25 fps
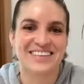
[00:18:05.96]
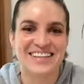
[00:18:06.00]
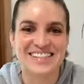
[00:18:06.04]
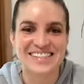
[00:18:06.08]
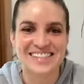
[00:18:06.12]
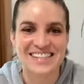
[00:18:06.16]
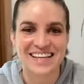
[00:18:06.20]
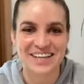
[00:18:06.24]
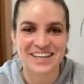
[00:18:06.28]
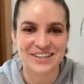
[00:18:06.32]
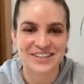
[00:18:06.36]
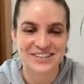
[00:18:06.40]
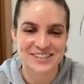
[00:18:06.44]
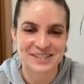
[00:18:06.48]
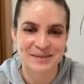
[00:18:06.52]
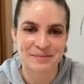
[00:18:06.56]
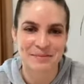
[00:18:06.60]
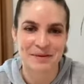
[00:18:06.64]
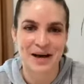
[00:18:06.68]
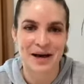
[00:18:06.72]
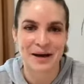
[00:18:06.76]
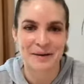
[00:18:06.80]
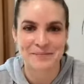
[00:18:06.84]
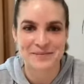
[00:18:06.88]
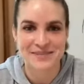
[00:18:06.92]
I'm gonna send you some
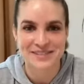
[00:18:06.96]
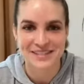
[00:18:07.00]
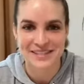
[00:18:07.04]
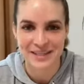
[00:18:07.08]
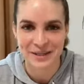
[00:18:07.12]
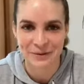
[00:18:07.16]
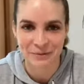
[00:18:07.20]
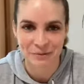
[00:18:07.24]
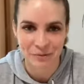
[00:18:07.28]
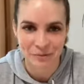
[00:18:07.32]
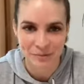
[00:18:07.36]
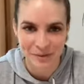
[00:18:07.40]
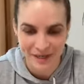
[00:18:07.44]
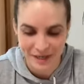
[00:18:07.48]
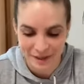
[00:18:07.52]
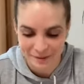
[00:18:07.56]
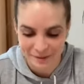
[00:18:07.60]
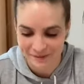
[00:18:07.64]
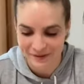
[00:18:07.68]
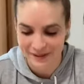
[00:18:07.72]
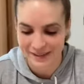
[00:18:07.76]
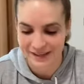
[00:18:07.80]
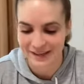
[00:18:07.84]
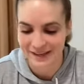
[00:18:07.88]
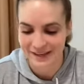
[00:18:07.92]
cups and then we'll meet up
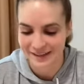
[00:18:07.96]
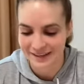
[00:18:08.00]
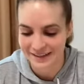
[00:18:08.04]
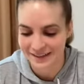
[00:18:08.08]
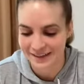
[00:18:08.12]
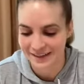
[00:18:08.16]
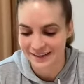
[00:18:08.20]
again. And